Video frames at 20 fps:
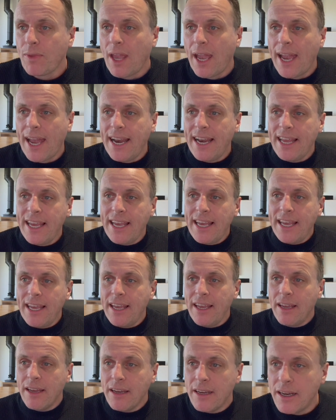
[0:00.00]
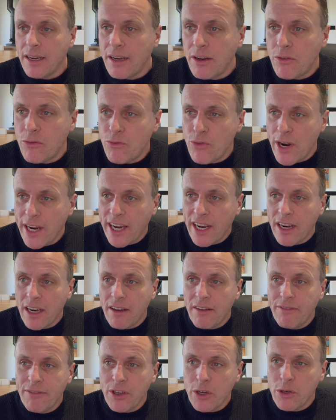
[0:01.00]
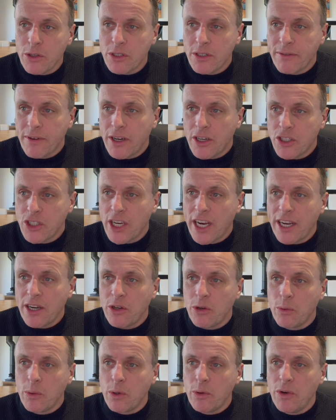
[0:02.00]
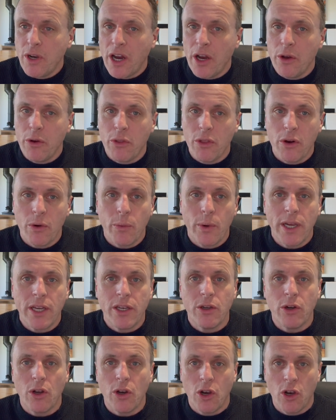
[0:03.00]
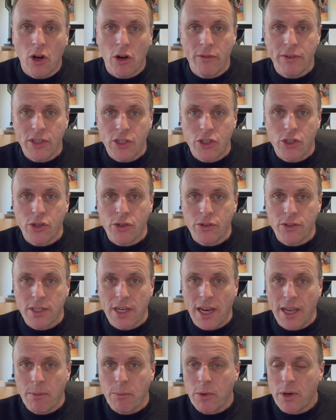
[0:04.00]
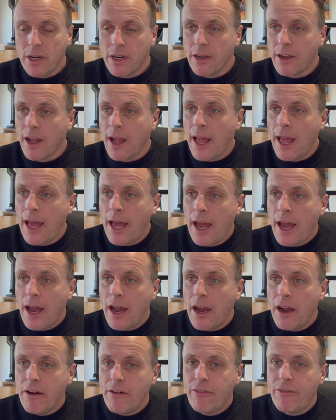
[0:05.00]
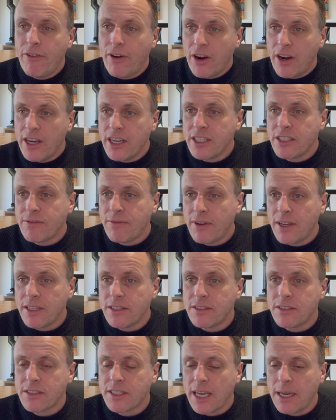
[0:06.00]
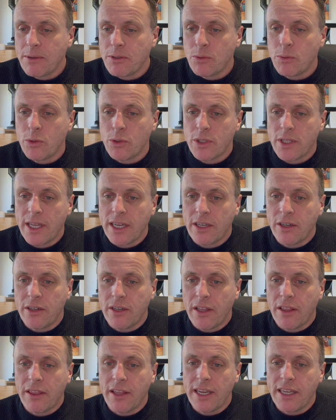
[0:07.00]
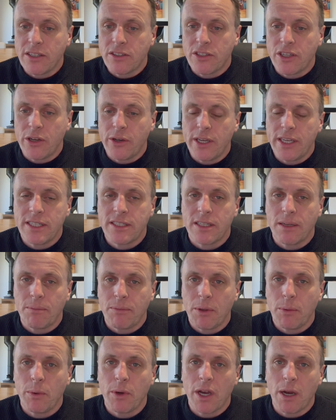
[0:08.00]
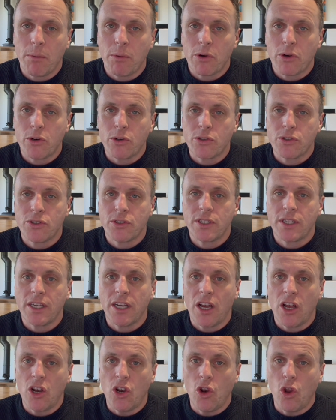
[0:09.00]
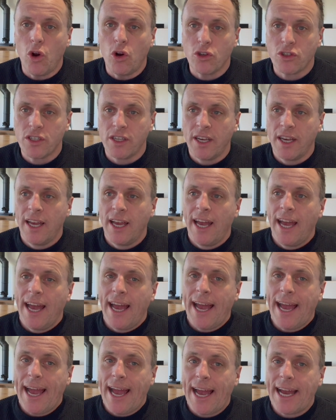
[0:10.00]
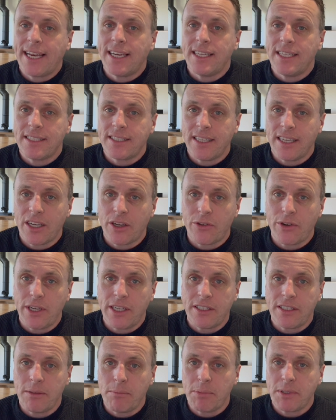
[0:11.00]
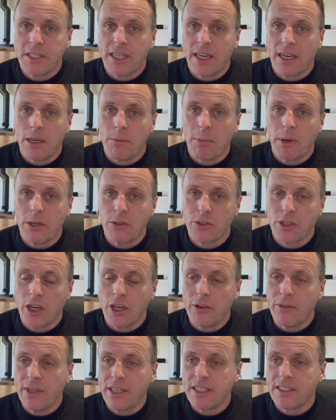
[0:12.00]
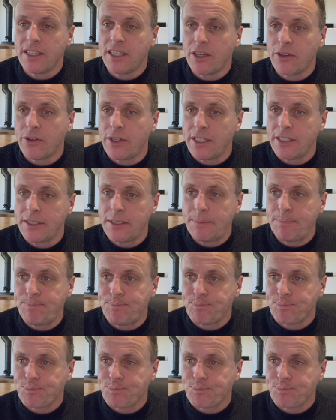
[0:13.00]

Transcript: Any regular viewers of our channel will know that we do a lot of insurance claim work, fires, floods, escapes of water, that kind of thing. So it's something we come across a lot. And it's increasing, particularly post-COVID, it's increasing.